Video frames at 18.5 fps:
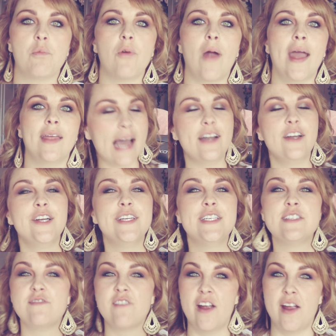Saturn
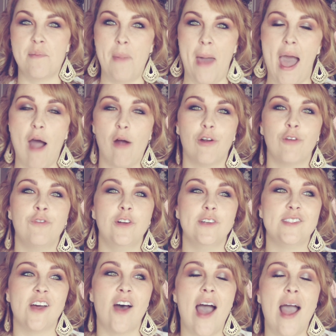is very powerful,
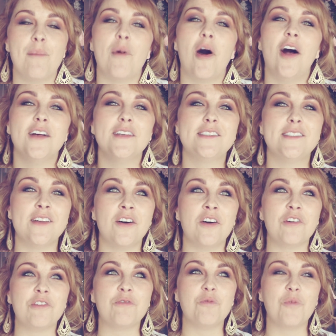so I'm also